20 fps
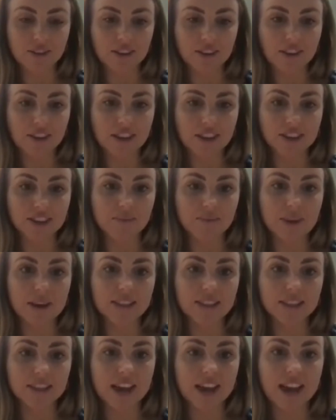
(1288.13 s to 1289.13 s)
That's the
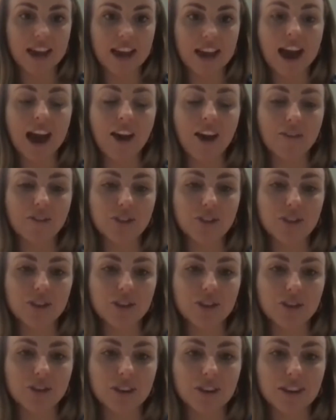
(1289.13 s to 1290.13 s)
mindset I have
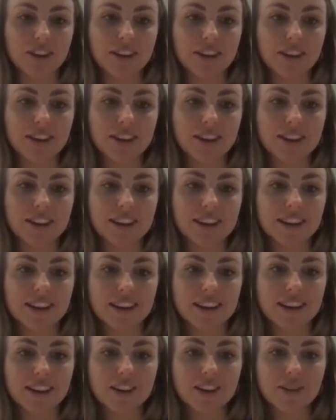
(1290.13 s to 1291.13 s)
to
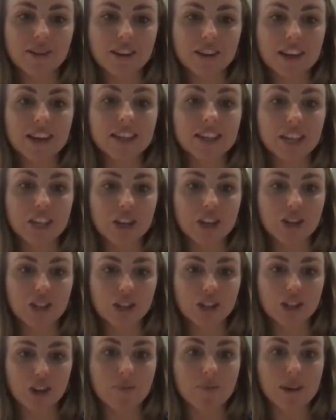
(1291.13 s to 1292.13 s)
continue to
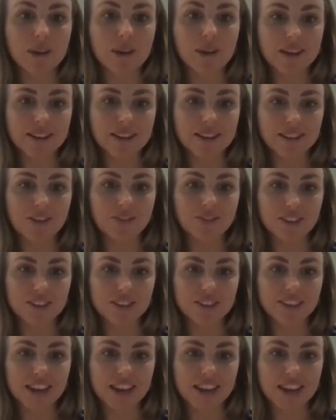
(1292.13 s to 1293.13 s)
remind myself to
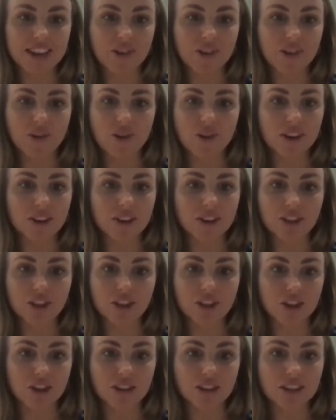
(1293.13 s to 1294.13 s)
stay in, or else
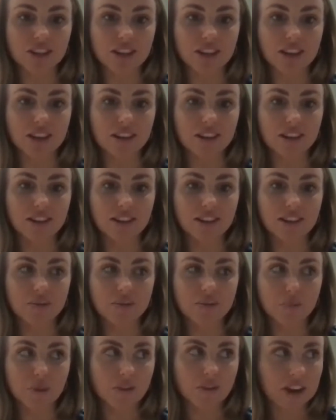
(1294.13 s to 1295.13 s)
you're just going to
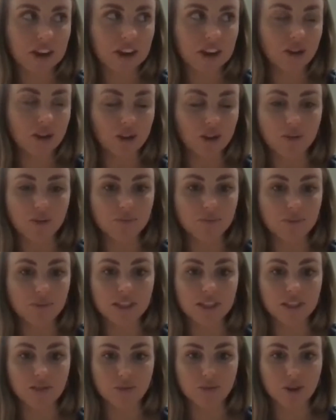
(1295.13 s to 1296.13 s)
prevent your own
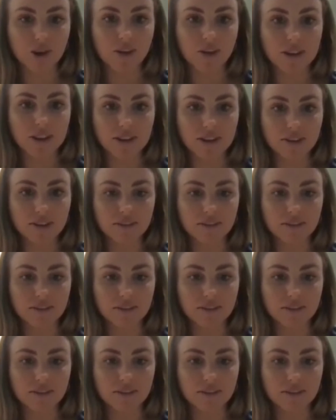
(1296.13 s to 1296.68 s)
business from growing.